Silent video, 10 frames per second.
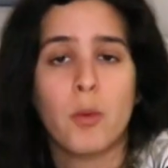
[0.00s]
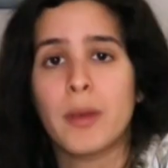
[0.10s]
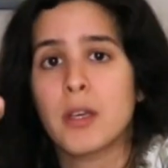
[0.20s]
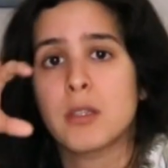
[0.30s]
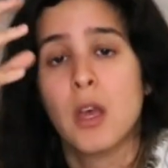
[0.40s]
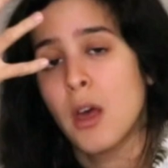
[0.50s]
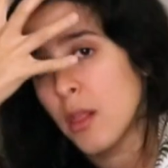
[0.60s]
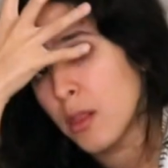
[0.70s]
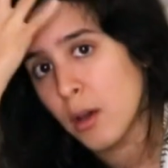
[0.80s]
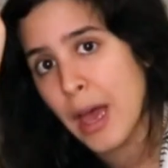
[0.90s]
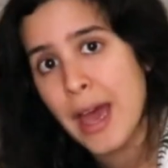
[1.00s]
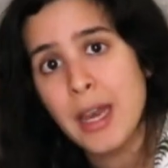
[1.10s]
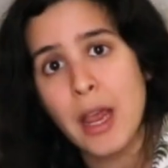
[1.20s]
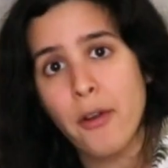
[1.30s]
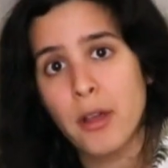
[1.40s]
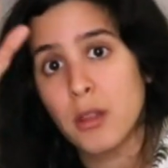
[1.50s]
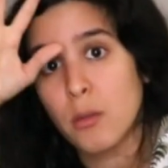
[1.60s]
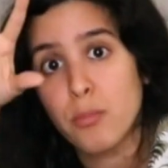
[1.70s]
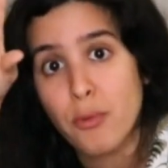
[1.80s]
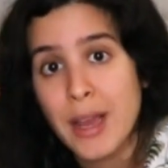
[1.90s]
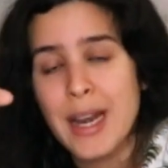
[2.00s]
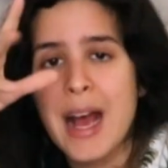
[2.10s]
because the head area, the brain,